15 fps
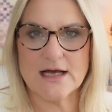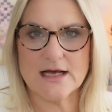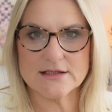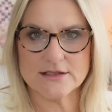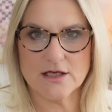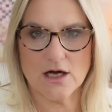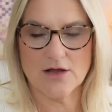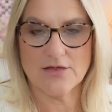
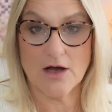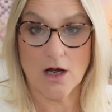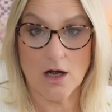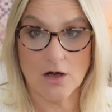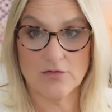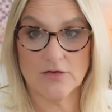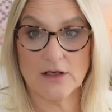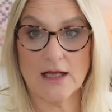as either
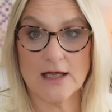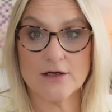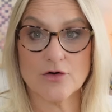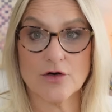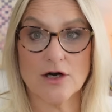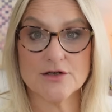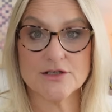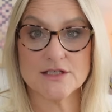overlay
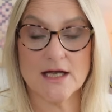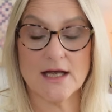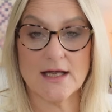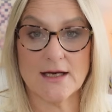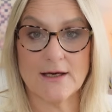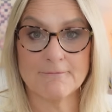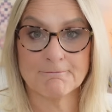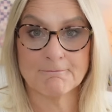
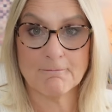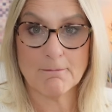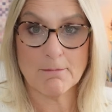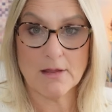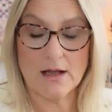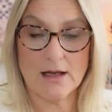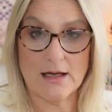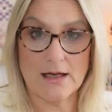crochet,
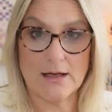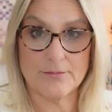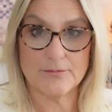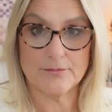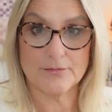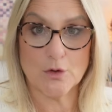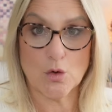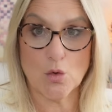
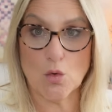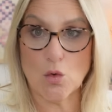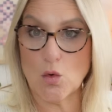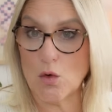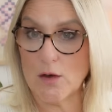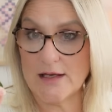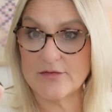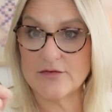
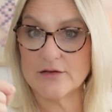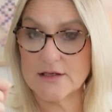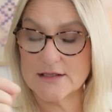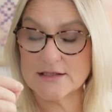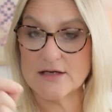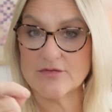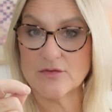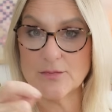or
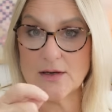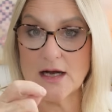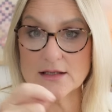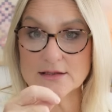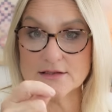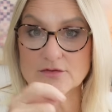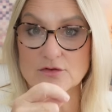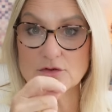there's even
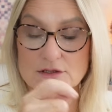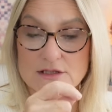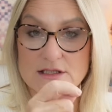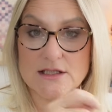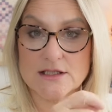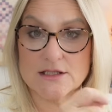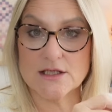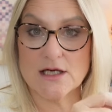parts of cross
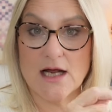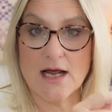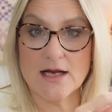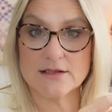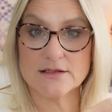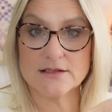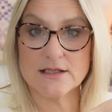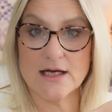stitch
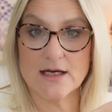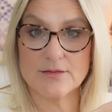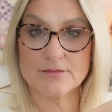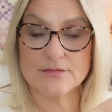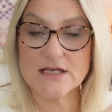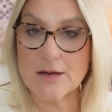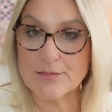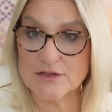and
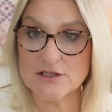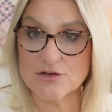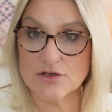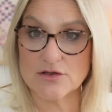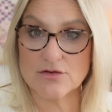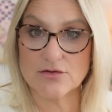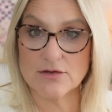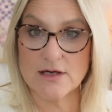
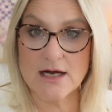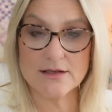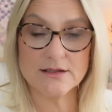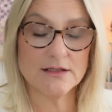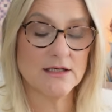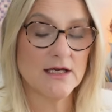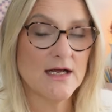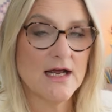tapestry throughout
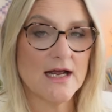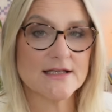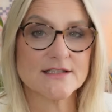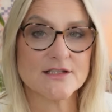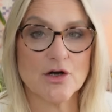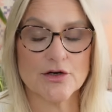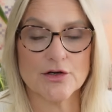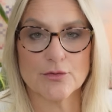it. It's
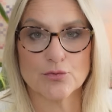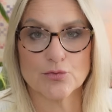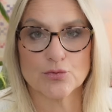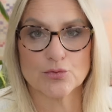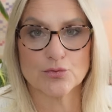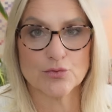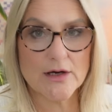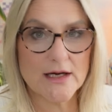got a
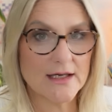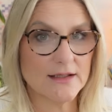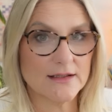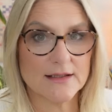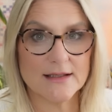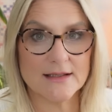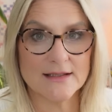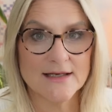
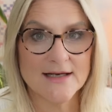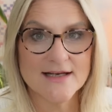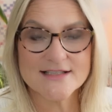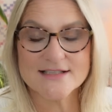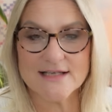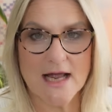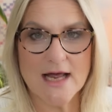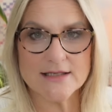really
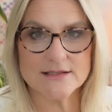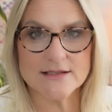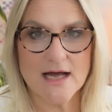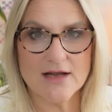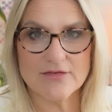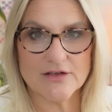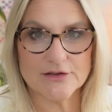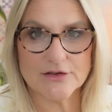
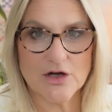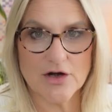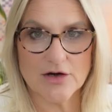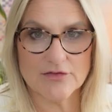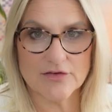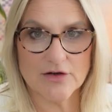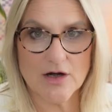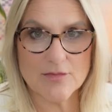Scandinavian kind
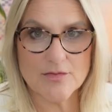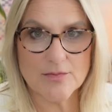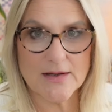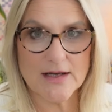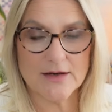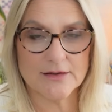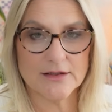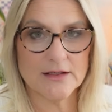of vibe
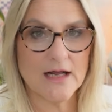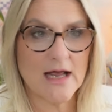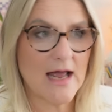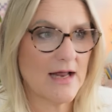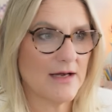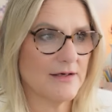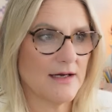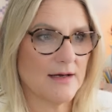about it,
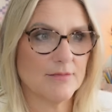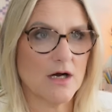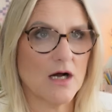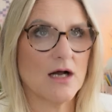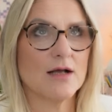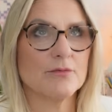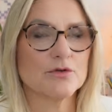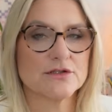and
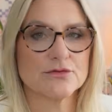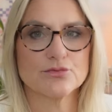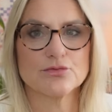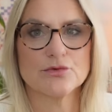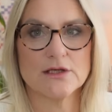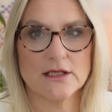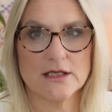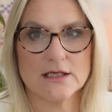I was
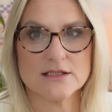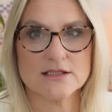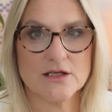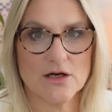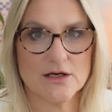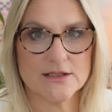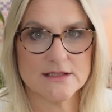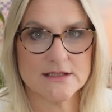really
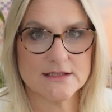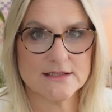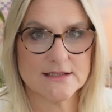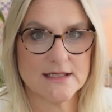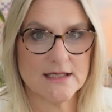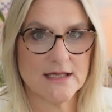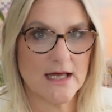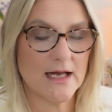excited to
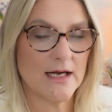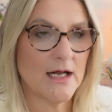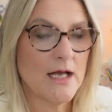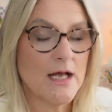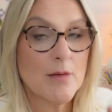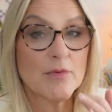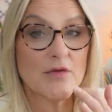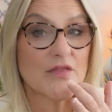see that.
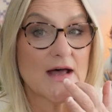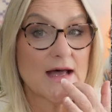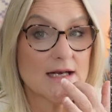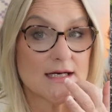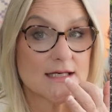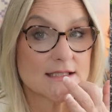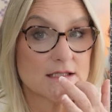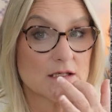But
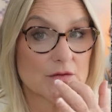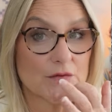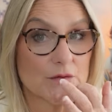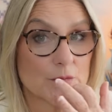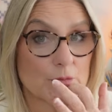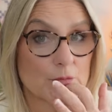that is not